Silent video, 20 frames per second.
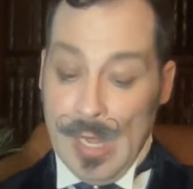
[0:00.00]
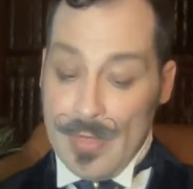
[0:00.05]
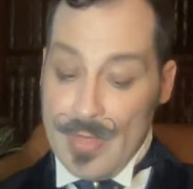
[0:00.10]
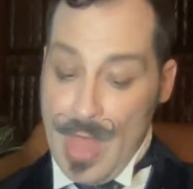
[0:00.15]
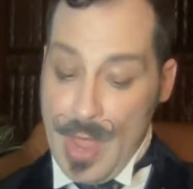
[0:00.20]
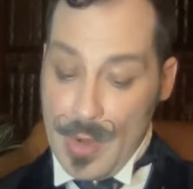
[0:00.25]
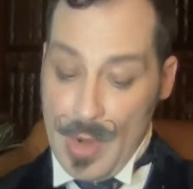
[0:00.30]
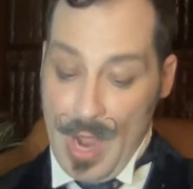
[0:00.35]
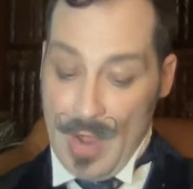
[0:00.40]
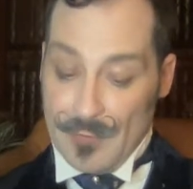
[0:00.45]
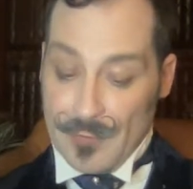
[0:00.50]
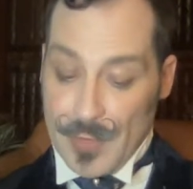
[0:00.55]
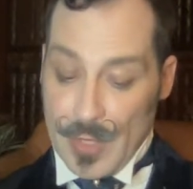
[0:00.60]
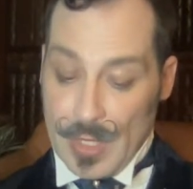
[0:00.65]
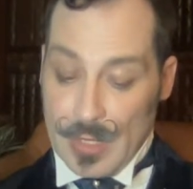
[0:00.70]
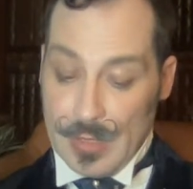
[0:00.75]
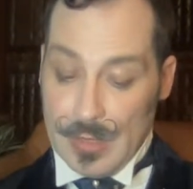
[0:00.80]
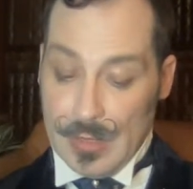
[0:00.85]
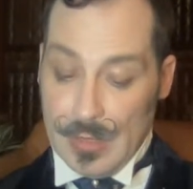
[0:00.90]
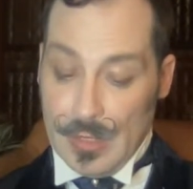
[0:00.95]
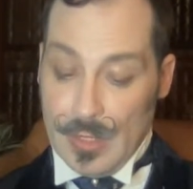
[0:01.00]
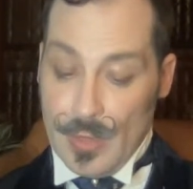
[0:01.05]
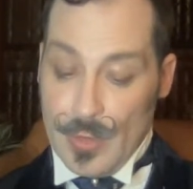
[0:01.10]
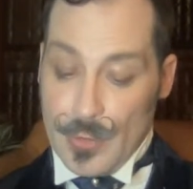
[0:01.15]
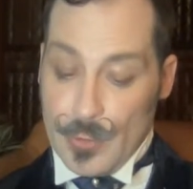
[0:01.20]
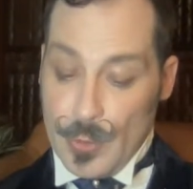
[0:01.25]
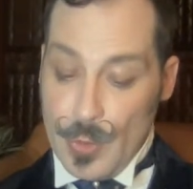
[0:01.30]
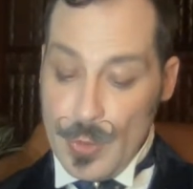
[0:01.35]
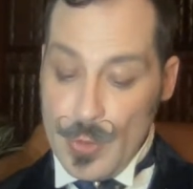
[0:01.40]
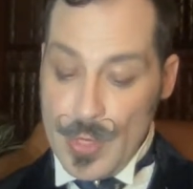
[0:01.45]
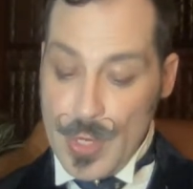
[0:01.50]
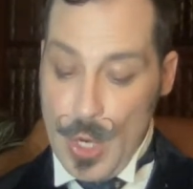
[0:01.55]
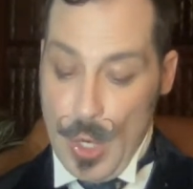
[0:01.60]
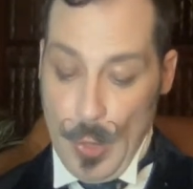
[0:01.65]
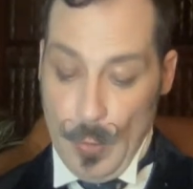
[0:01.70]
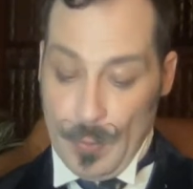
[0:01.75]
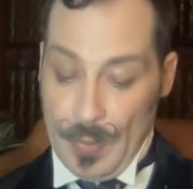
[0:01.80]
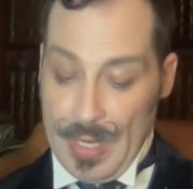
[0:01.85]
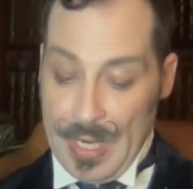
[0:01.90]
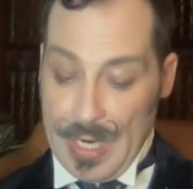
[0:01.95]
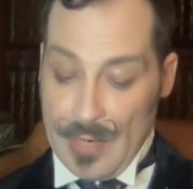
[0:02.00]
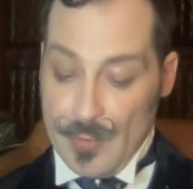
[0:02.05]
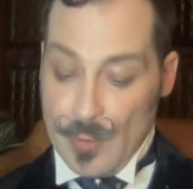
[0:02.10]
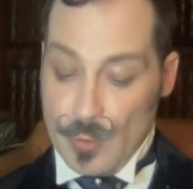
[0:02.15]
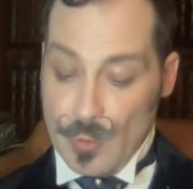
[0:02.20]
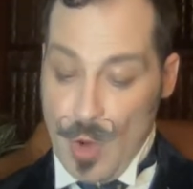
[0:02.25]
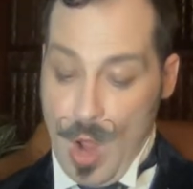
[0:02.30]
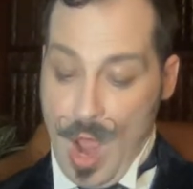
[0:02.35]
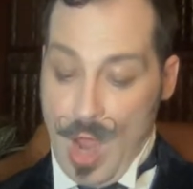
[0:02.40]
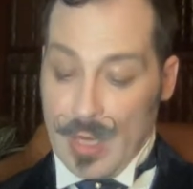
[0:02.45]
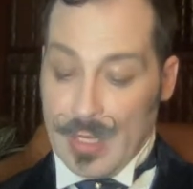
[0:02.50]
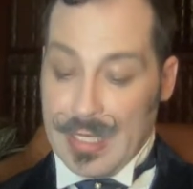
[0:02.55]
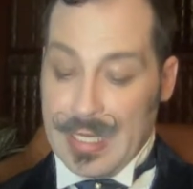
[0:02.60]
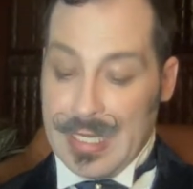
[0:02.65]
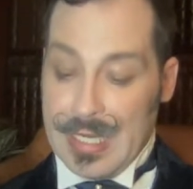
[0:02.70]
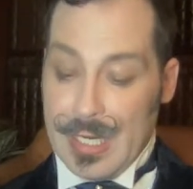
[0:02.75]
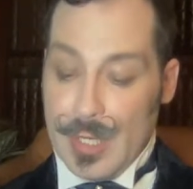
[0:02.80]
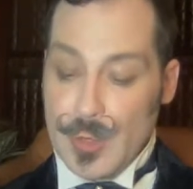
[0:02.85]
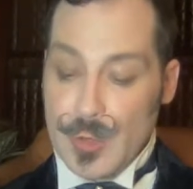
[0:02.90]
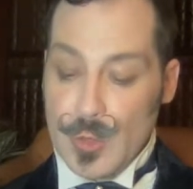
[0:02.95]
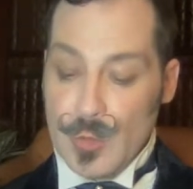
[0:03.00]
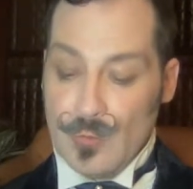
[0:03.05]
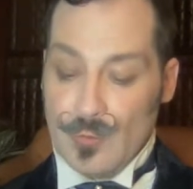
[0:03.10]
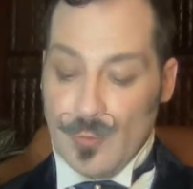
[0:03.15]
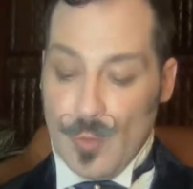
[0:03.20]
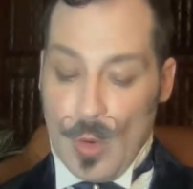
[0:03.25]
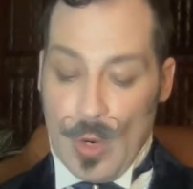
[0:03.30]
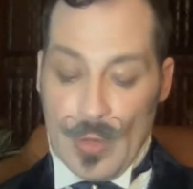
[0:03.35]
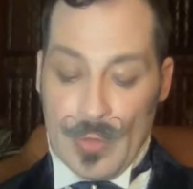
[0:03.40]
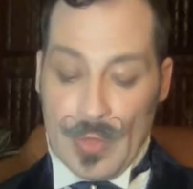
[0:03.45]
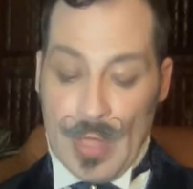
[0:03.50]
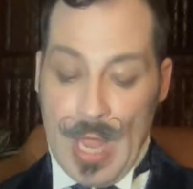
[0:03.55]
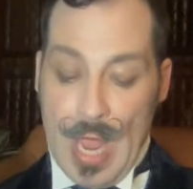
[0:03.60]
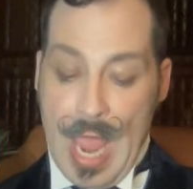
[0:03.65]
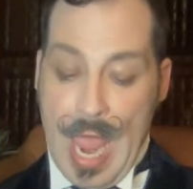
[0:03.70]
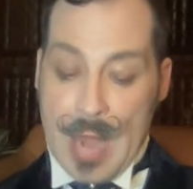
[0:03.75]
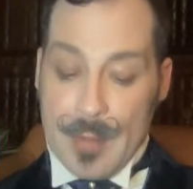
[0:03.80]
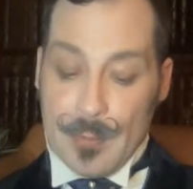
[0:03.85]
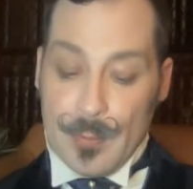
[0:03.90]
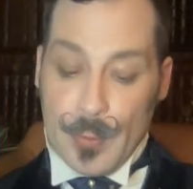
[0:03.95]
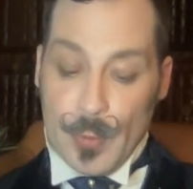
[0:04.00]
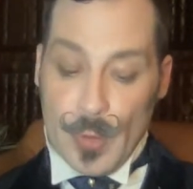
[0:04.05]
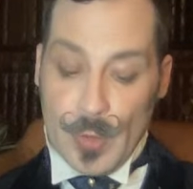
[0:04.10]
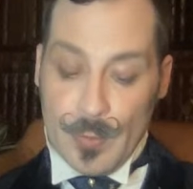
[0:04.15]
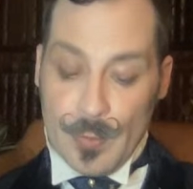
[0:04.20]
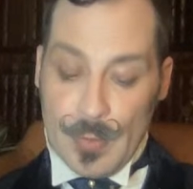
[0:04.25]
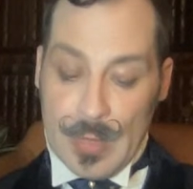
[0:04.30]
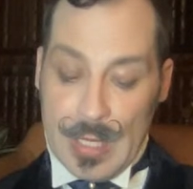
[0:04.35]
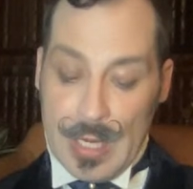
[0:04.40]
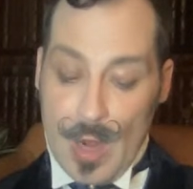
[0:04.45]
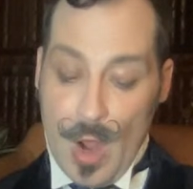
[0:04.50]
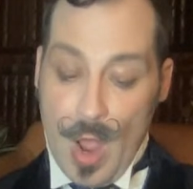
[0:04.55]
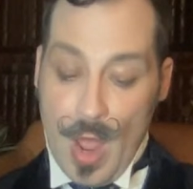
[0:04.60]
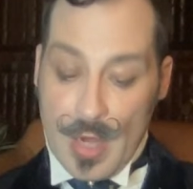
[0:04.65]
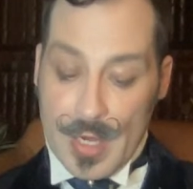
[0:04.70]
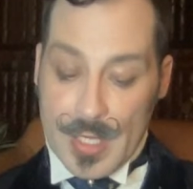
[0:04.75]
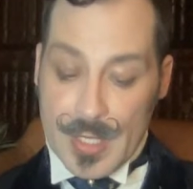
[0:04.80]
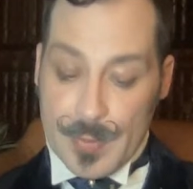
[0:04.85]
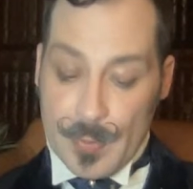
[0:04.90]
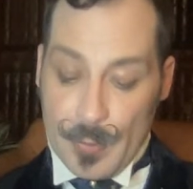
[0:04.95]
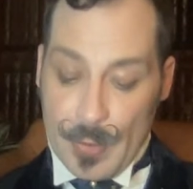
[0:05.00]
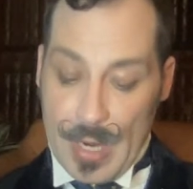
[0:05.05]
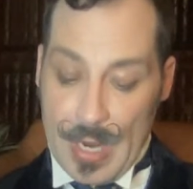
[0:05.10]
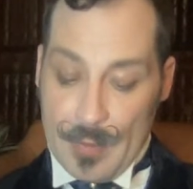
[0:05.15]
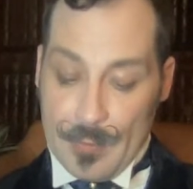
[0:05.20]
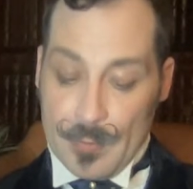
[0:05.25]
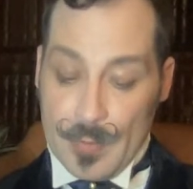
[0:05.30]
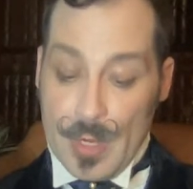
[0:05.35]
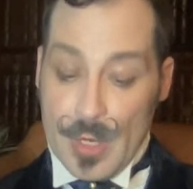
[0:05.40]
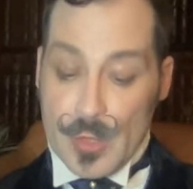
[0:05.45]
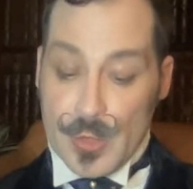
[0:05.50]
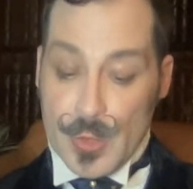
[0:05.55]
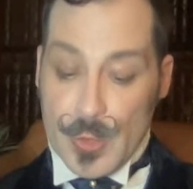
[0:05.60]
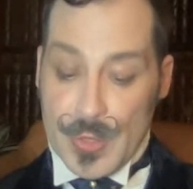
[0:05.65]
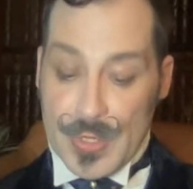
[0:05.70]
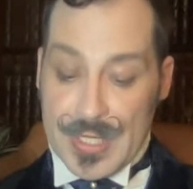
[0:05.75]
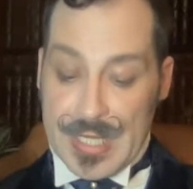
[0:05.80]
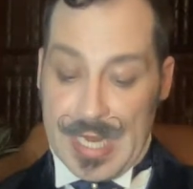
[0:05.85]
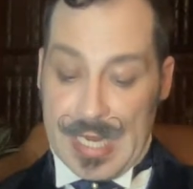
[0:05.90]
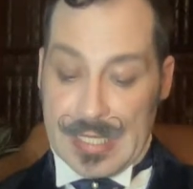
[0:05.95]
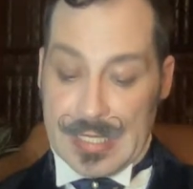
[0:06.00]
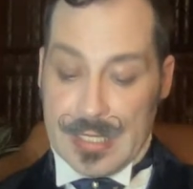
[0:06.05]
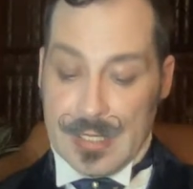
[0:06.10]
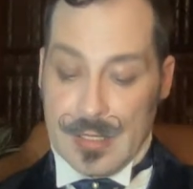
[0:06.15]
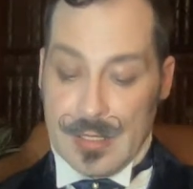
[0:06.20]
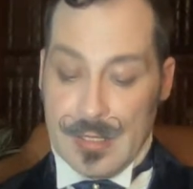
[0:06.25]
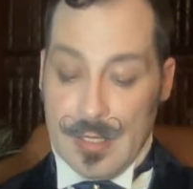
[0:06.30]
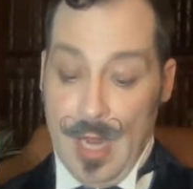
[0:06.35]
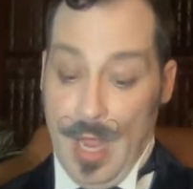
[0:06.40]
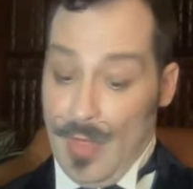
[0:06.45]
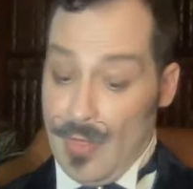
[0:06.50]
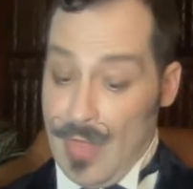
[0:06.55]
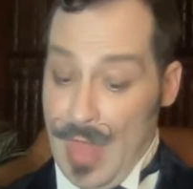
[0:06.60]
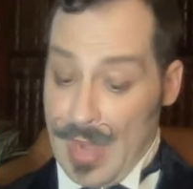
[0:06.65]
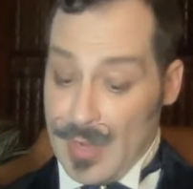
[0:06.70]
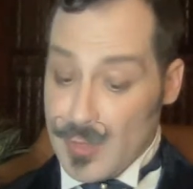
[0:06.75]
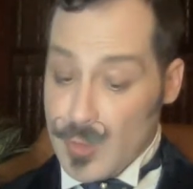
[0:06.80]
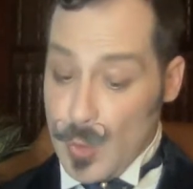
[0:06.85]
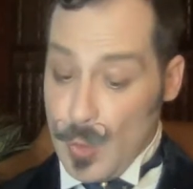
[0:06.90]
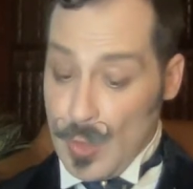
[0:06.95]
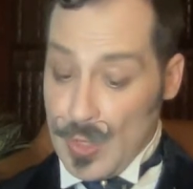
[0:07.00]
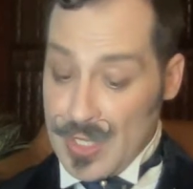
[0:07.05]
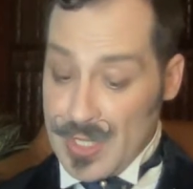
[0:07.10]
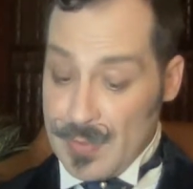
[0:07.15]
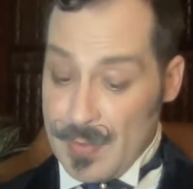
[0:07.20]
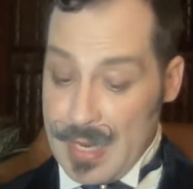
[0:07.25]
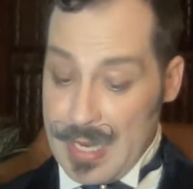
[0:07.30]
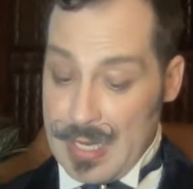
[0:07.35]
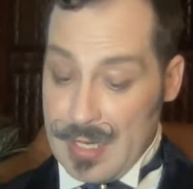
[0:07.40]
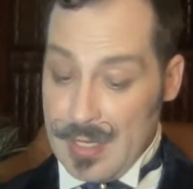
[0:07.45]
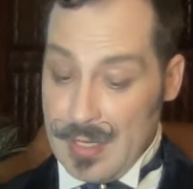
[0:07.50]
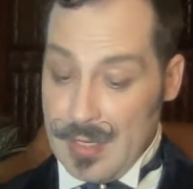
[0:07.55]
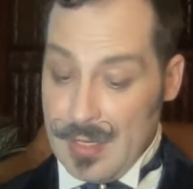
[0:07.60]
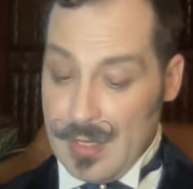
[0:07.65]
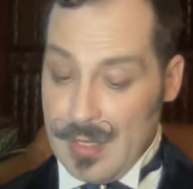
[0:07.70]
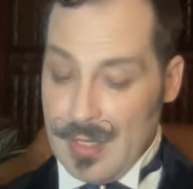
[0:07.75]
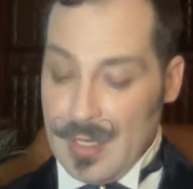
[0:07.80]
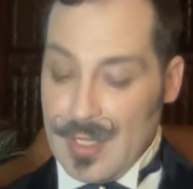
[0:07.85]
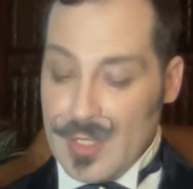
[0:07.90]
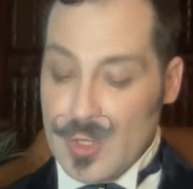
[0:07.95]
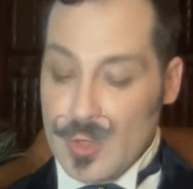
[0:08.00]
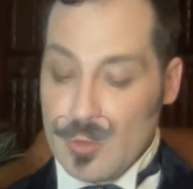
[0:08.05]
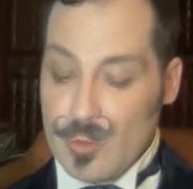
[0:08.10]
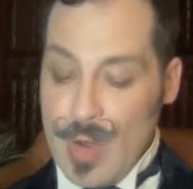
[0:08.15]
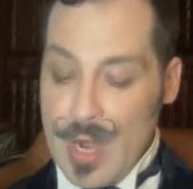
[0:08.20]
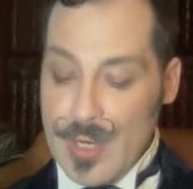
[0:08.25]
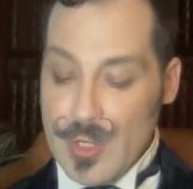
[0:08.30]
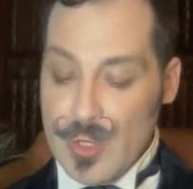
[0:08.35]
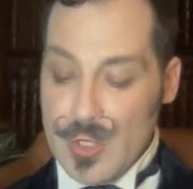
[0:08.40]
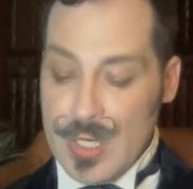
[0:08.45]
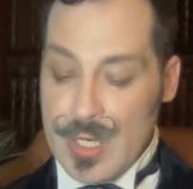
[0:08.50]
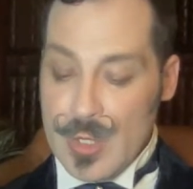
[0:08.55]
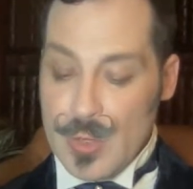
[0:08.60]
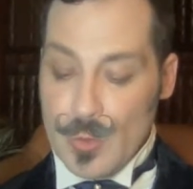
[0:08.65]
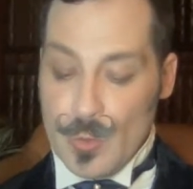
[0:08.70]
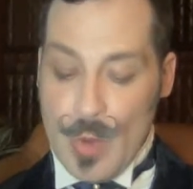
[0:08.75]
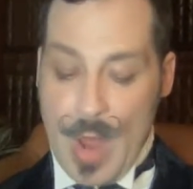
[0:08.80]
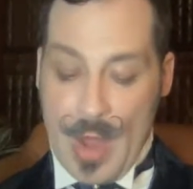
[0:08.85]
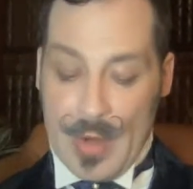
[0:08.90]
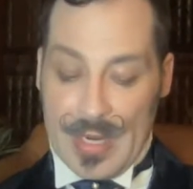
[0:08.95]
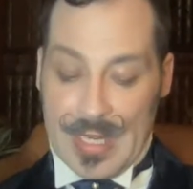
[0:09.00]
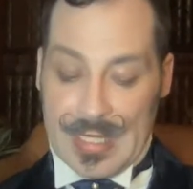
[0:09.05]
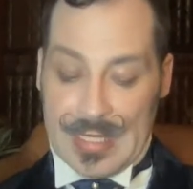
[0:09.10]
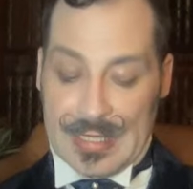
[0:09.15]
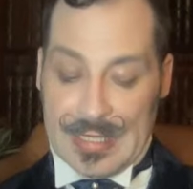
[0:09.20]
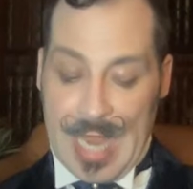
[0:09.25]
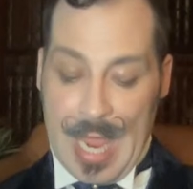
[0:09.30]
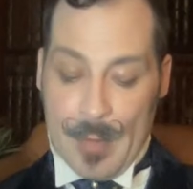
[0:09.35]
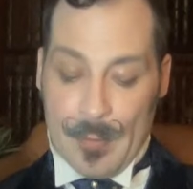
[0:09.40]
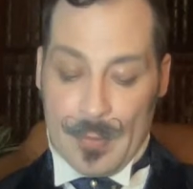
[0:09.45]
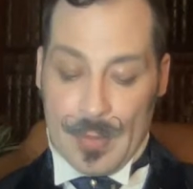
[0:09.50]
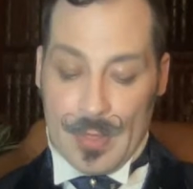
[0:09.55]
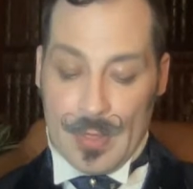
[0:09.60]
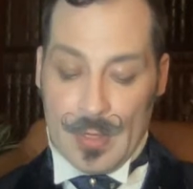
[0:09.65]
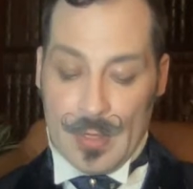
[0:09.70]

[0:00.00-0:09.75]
Thereafter, through the opening of a rock, he issued forth and put me on its brim to sit. Then towards me he stretched his weary step.